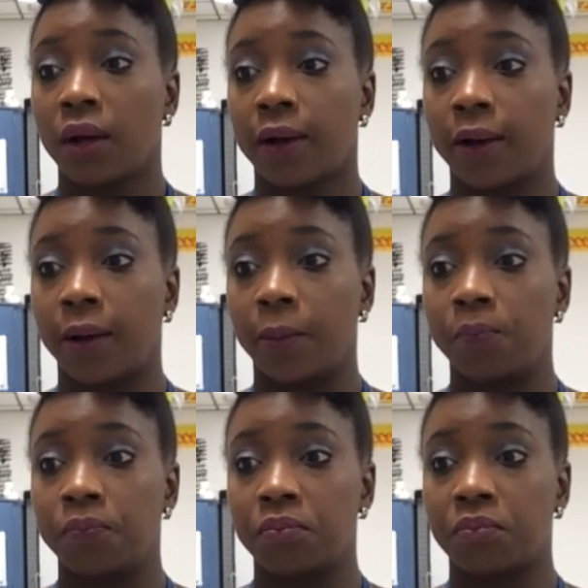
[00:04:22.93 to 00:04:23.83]
um,
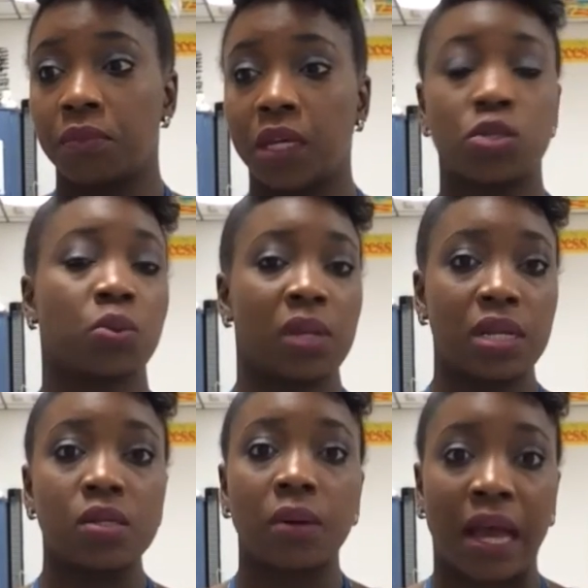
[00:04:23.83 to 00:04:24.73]
because you
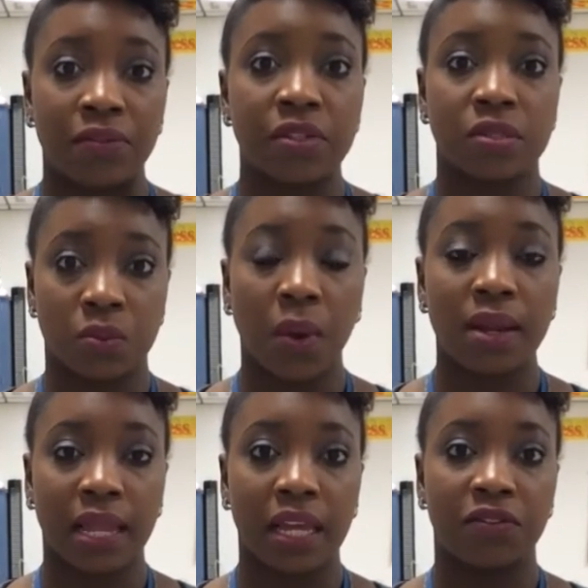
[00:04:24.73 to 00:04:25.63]
really do have this
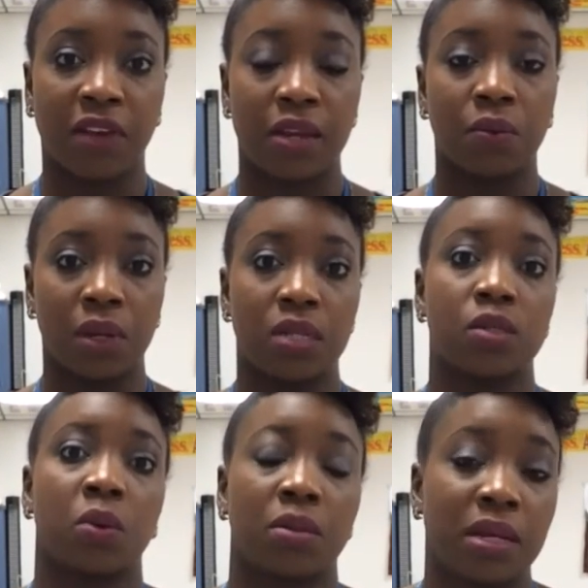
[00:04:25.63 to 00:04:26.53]
one life and you really
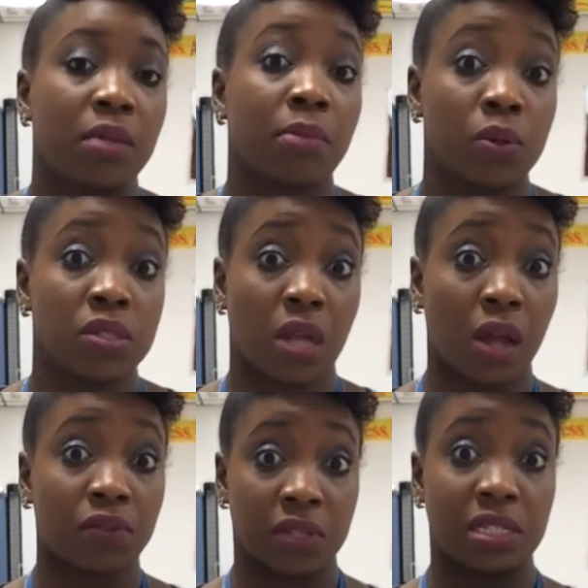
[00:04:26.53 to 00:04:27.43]
do want to make the most
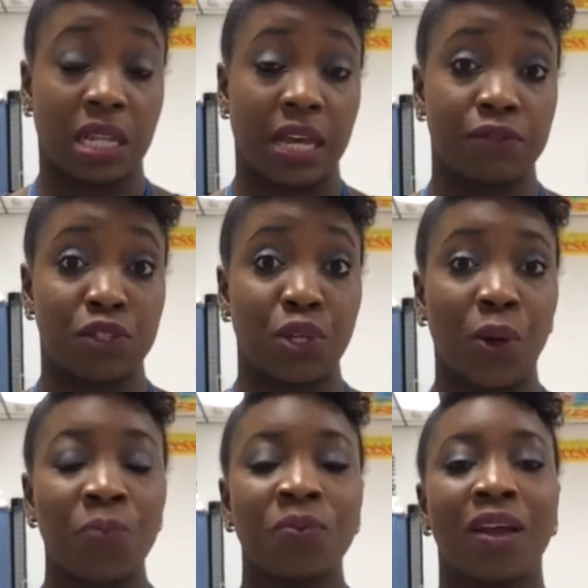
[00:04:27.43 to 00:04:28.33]
out of this life.
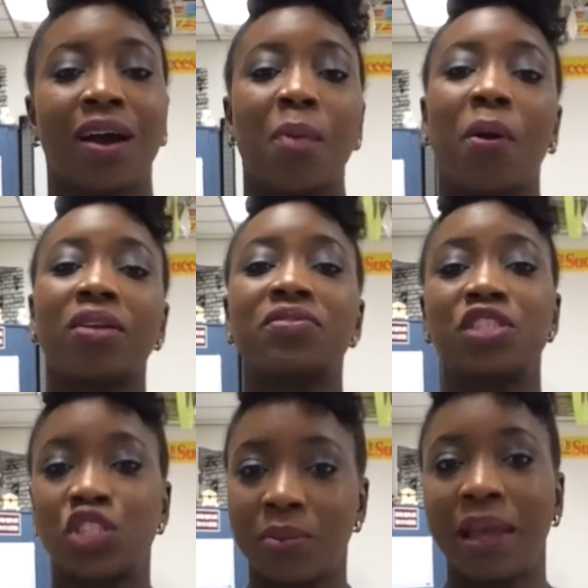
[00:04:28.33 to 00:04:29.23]
So, a part of
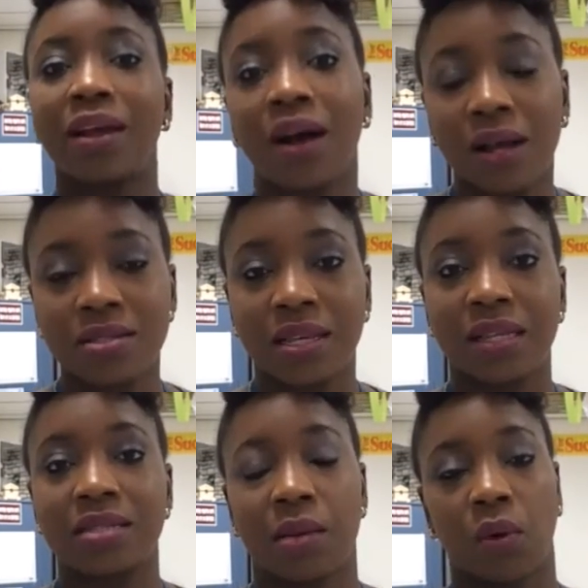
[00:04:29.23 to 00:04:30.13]
teaching my
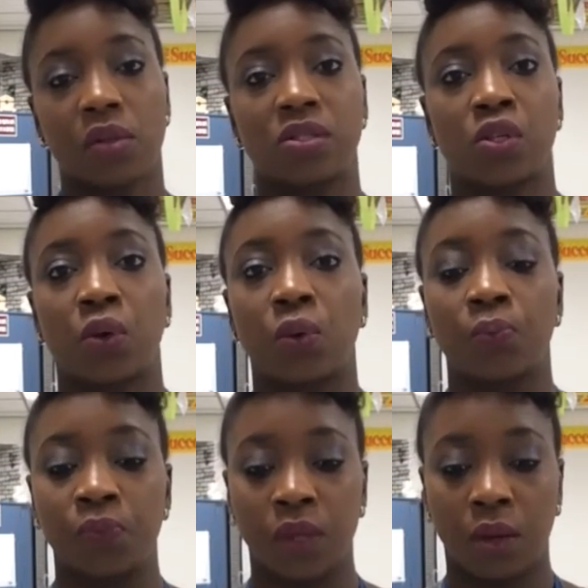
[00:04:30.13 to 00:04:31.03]
content, I'm
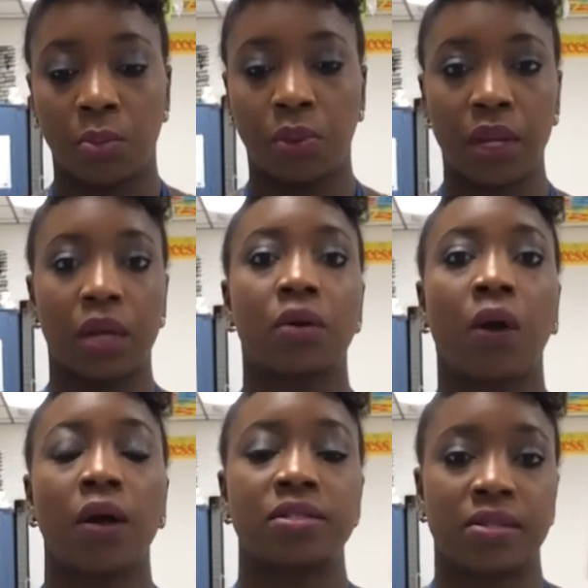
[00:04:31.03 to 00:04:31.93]
also bringing
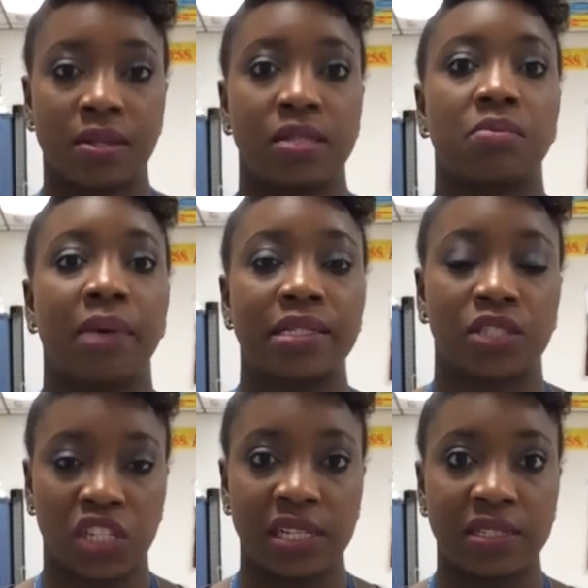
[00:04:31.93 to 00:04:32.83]
across these
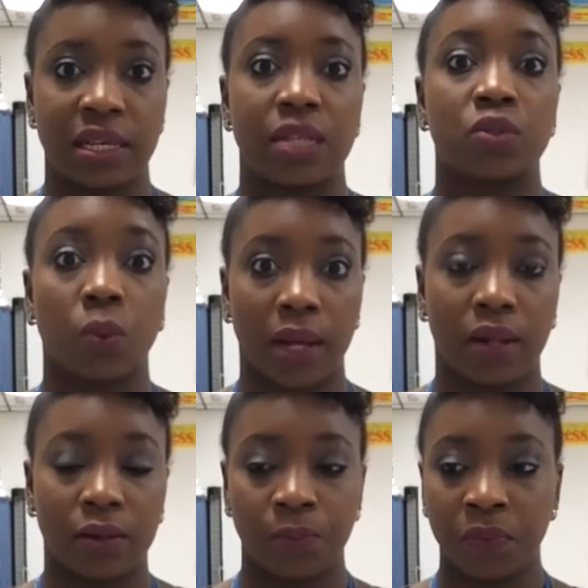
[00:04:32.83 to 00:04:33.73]
messages as
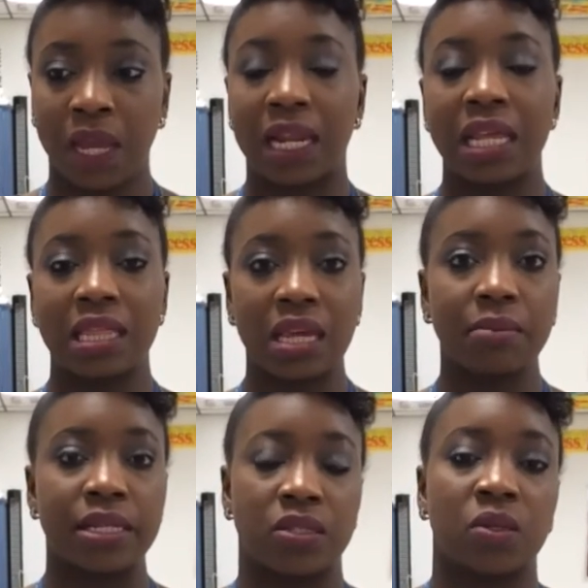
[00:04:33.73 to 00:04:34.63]
well. And I think
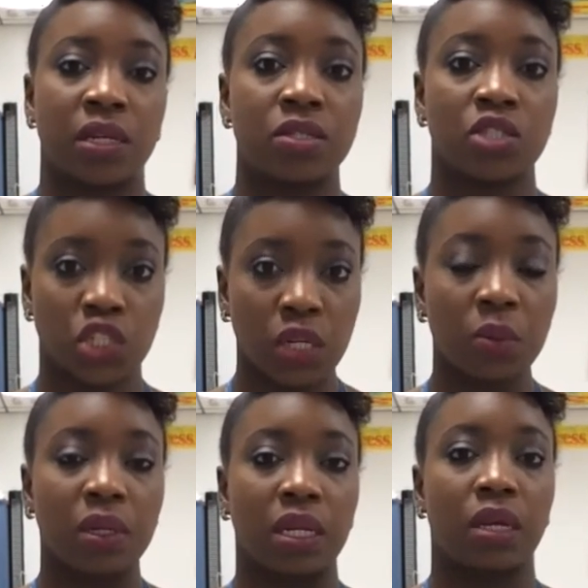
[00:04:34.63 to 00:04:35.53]
my students
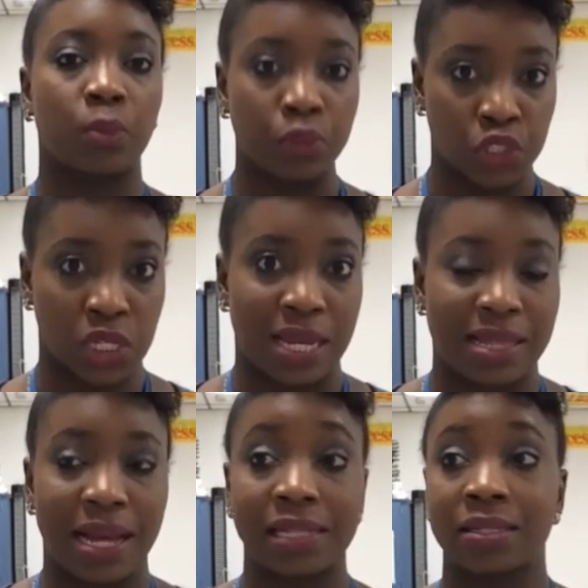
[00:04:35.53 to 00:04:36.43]
genuinely appreciate
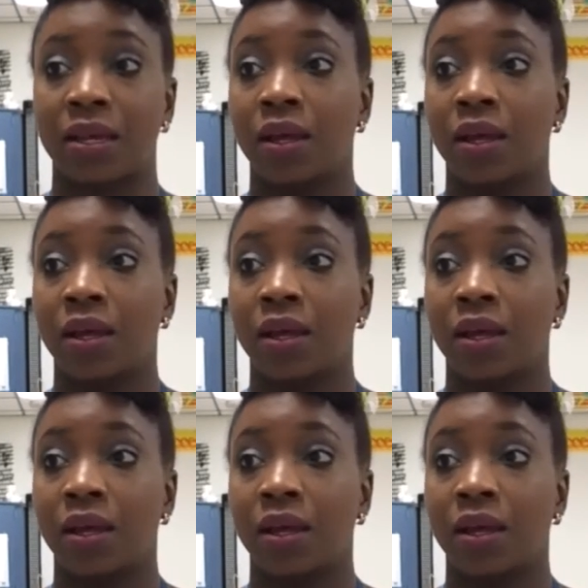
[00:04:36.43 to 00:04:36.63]
that.